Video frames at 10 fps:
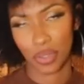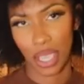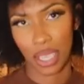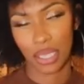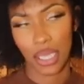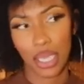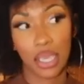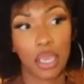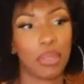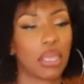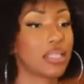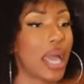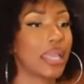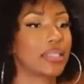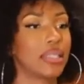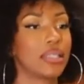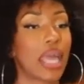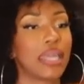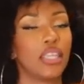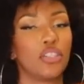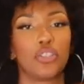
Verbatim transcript: Okay. And because I exist, I need